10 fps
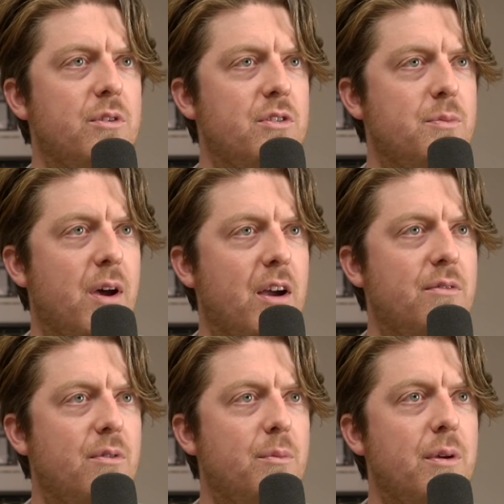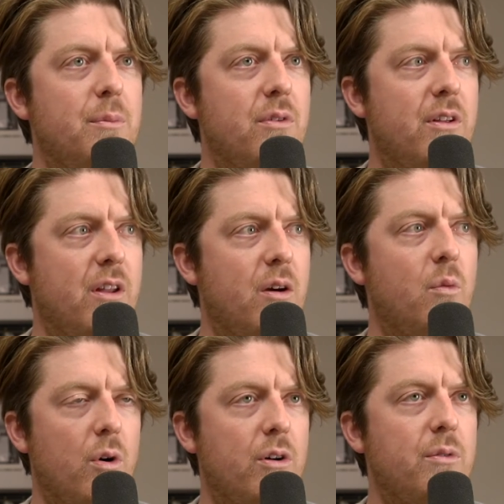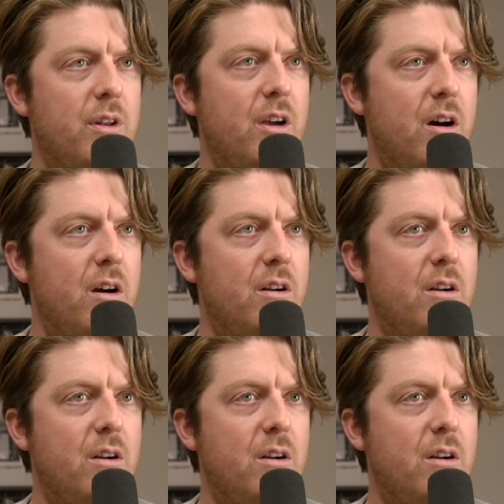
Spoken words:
respect for people that like work really hard,